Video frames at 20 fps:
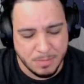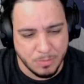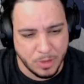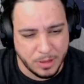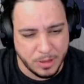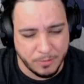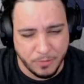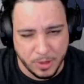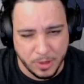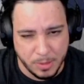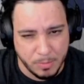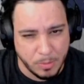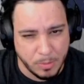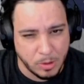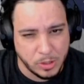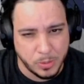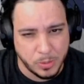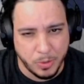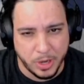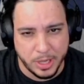for the
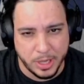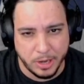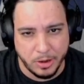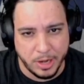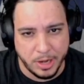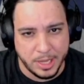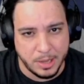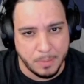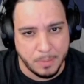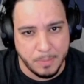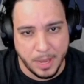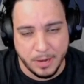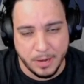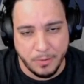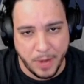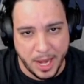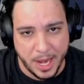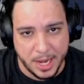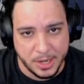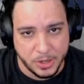most part, they're either
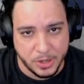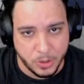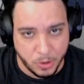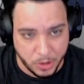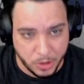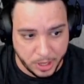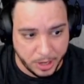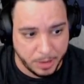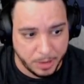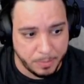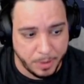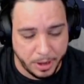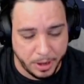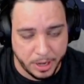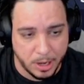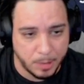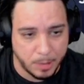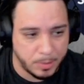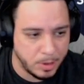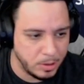mid-range or they're
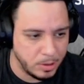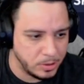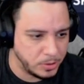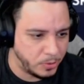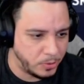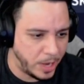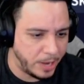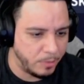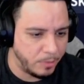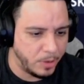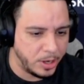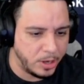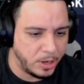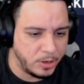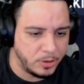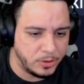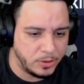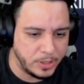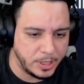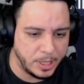very up close, right, when you're
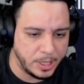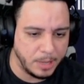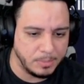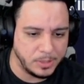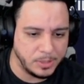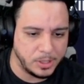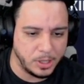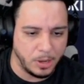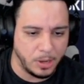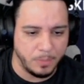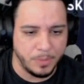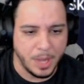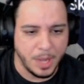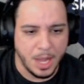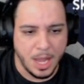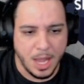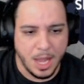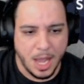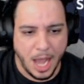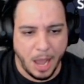using them. So
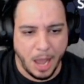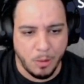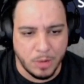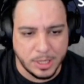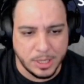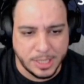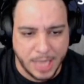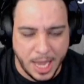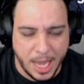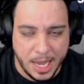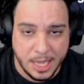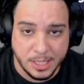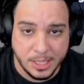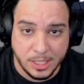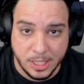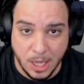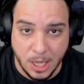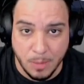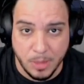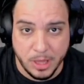I will say
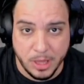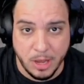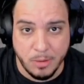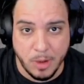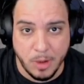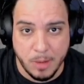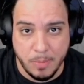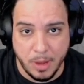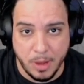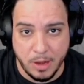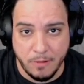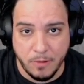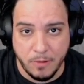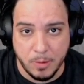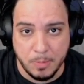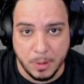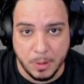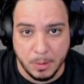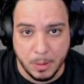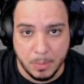some of them are better for
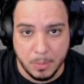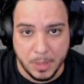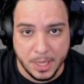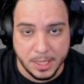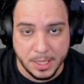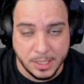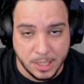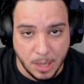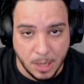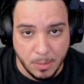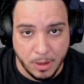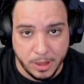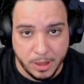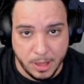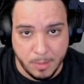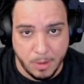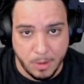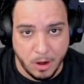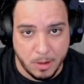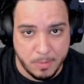PvP, some of
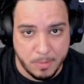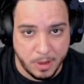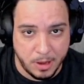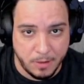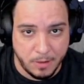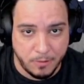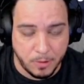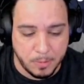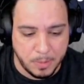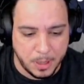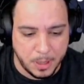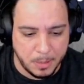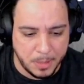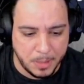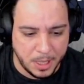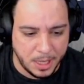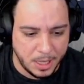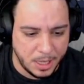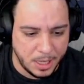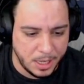them are better for
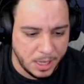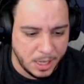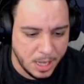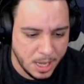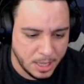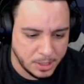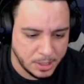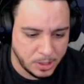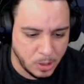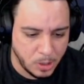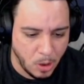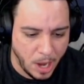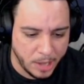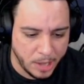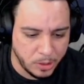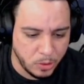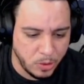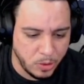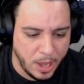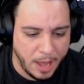PvE. So I
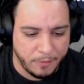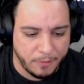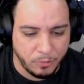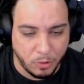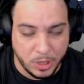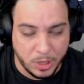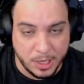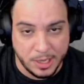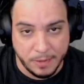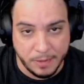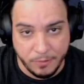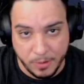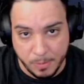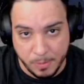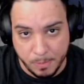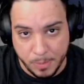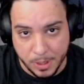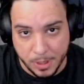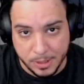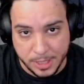do have 3
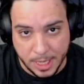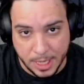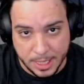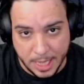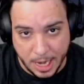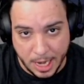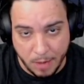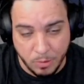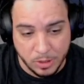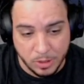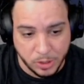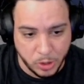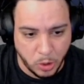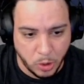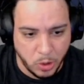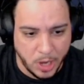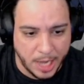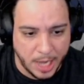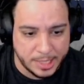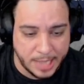different build sets that I will show
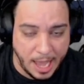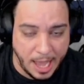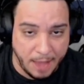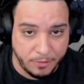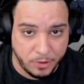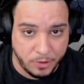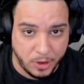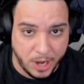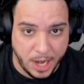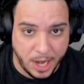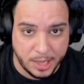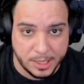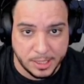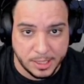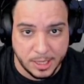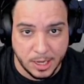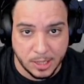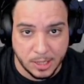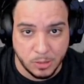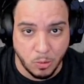you guys after I
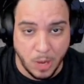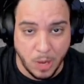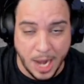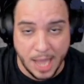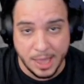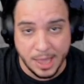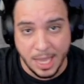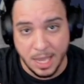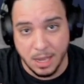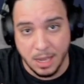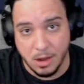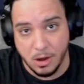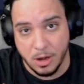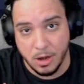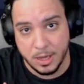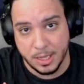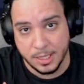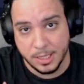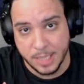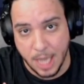discuss what I think
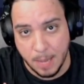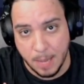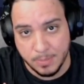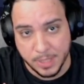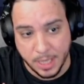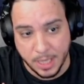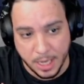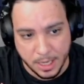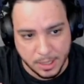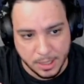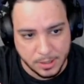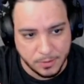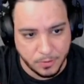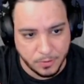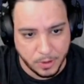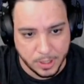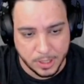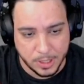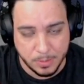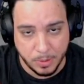are the top skills
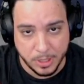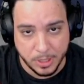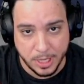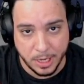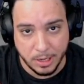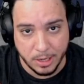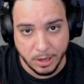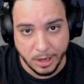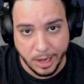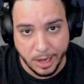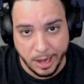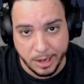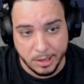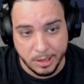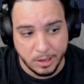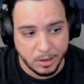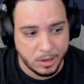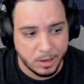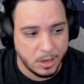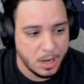for this particular
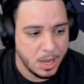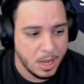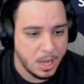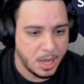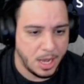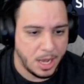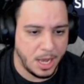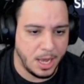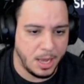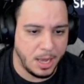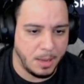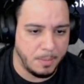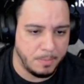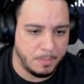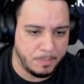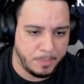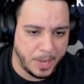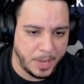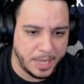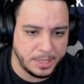character,
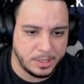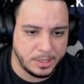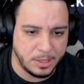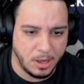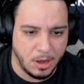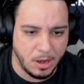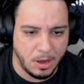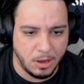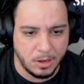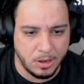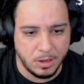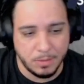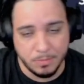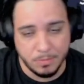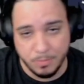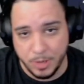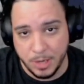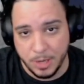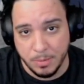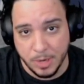based on
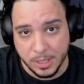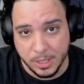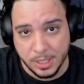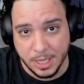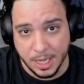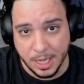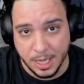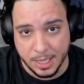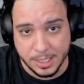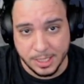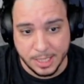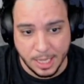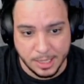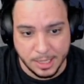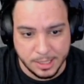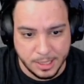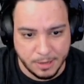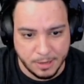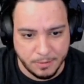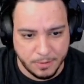pretty much the
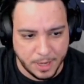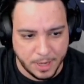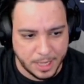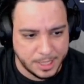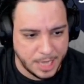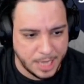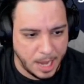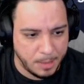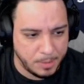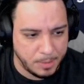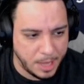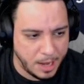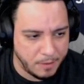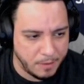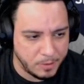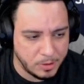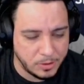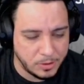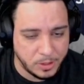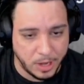extensive time that
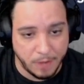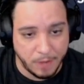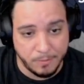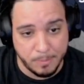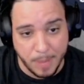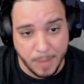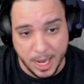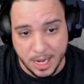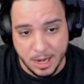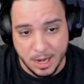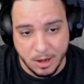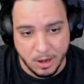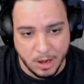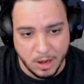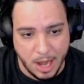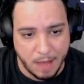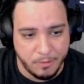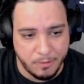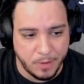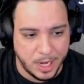I've used her. I've mained
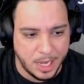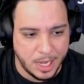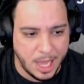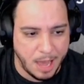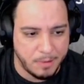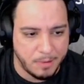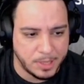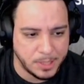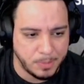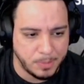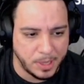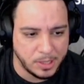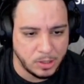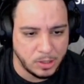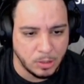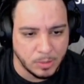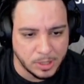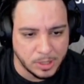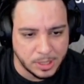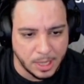her. I really haven't spent
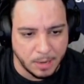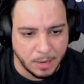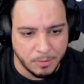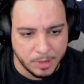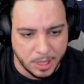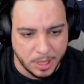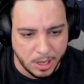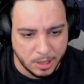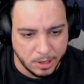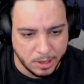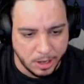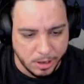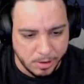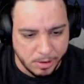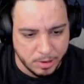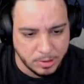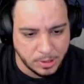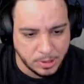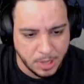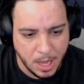too much time with the other
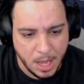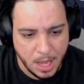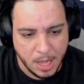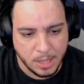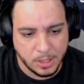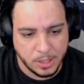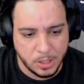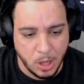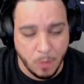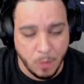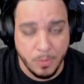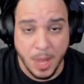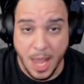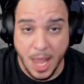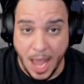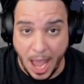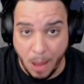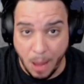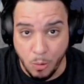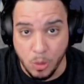heroes. So
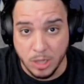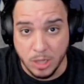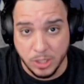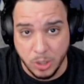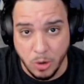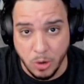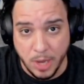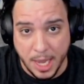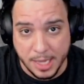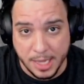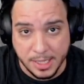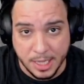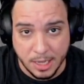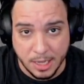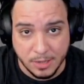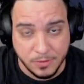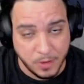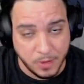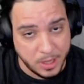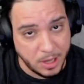I will showcase
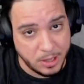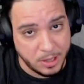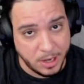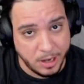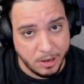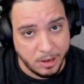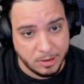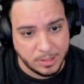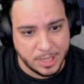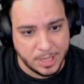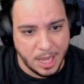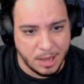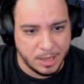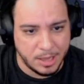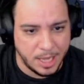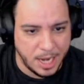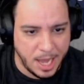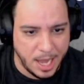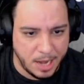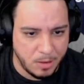skills for the other heroes down
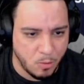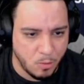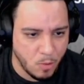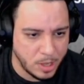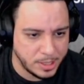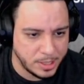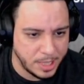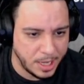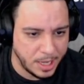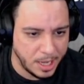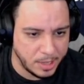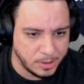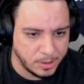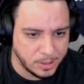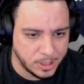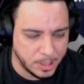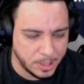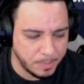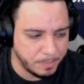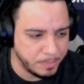the line once I get
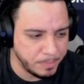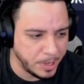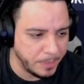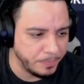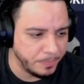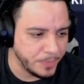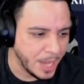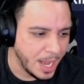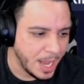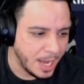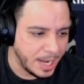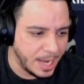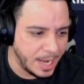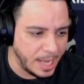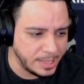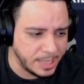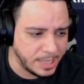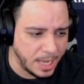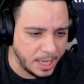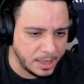used to them. But
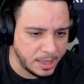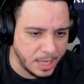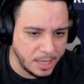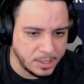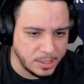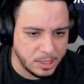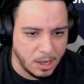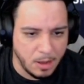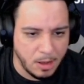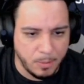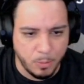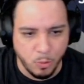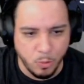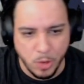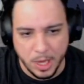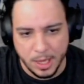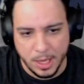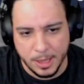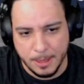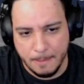let's kick things off
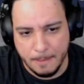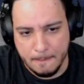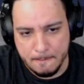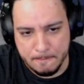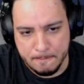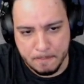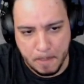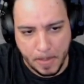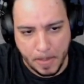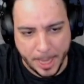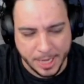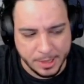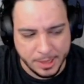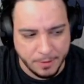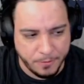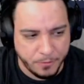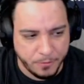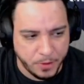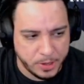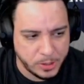with the
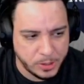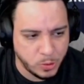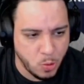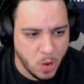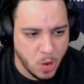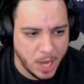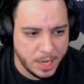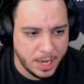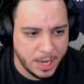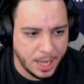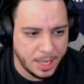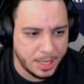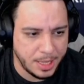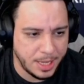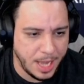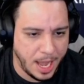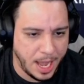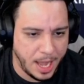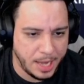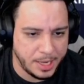first one.
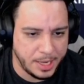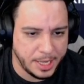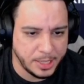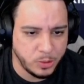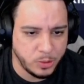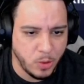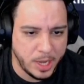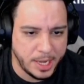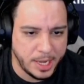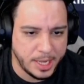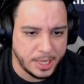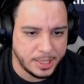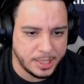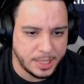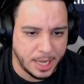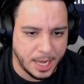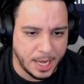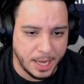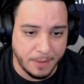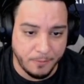And this one is
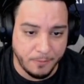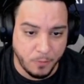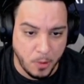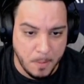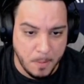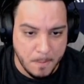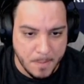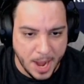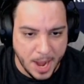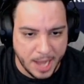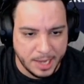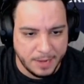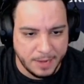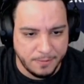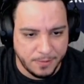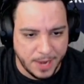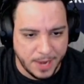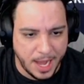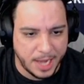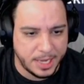for Mighty
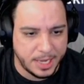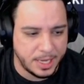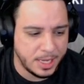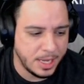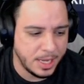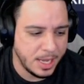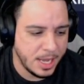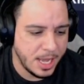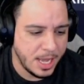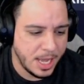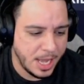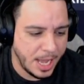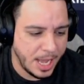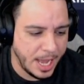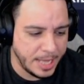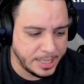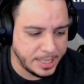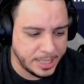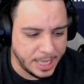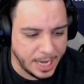Flight.
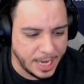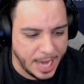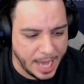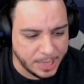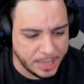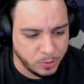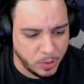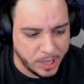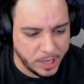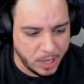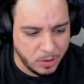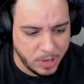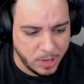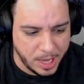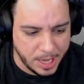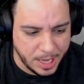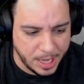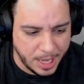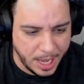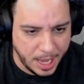It's the last one that you
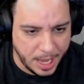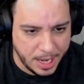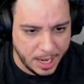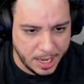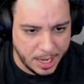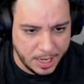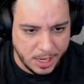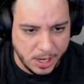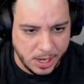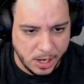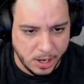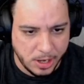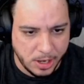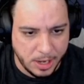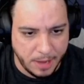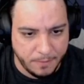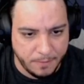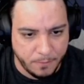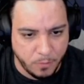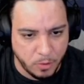can get in here.
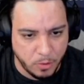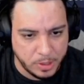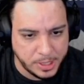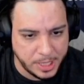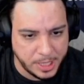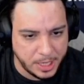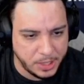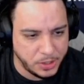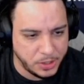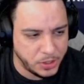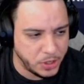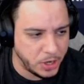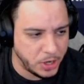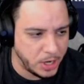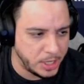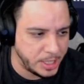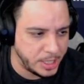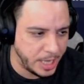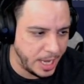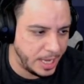Enforcing
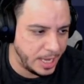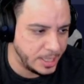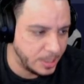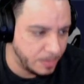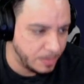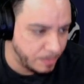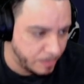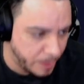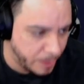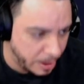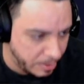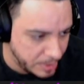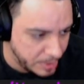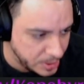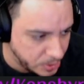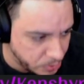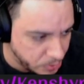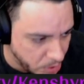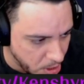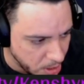Charge is a very
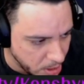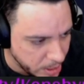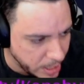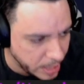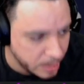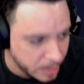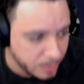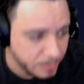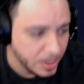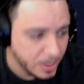strong skill.